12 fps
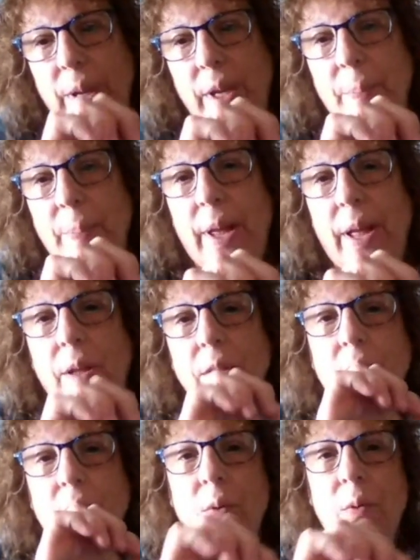bit about
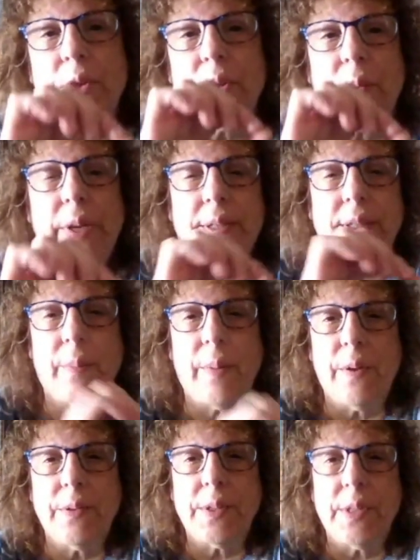you doing some of
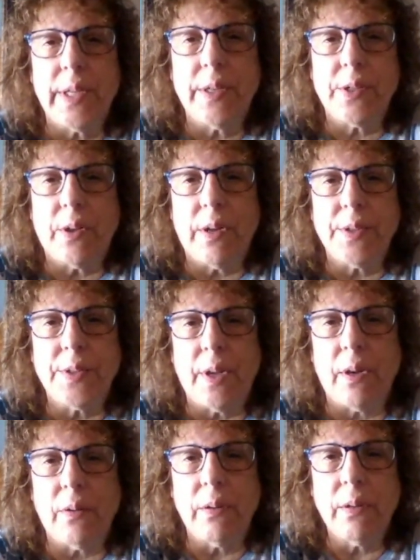those things
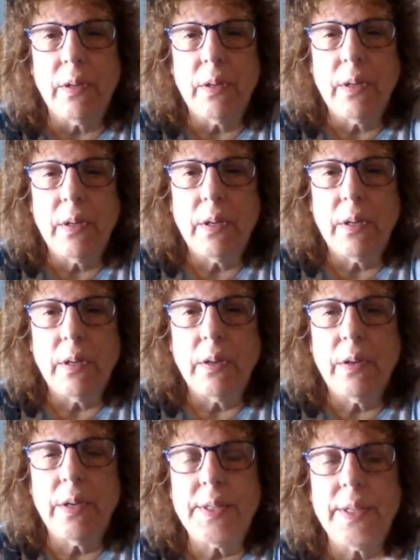also,
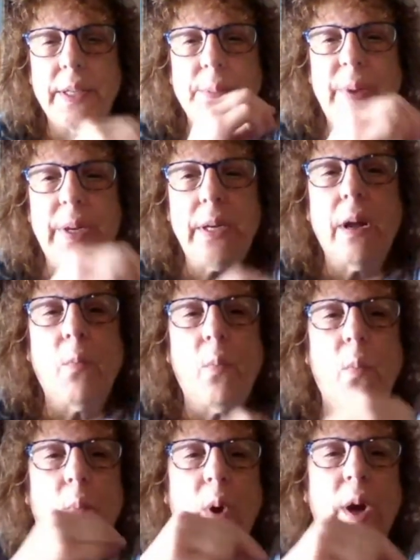because it's
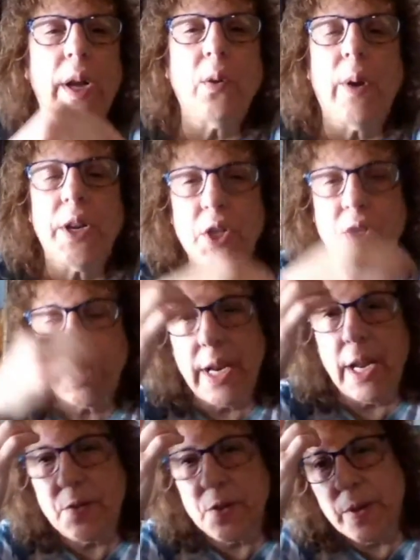one question
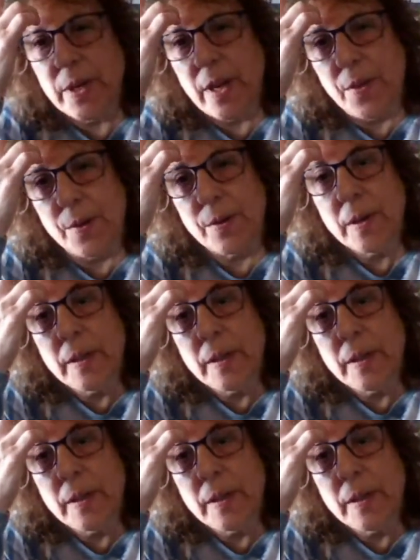after another.